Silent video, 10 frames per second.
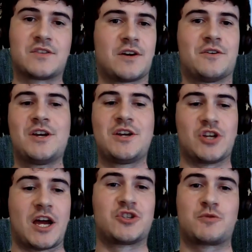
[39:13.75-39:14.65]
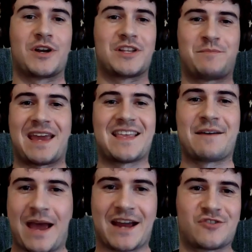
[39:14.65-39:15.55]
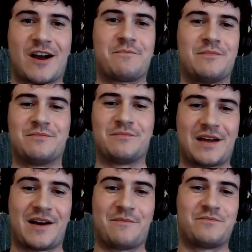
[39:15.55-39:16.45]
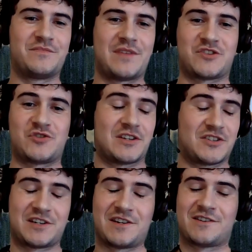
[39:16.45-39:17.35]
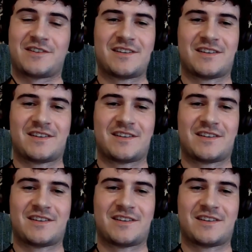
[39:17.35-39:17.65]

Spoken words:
So I just wanted to paint that backdrop as you continue.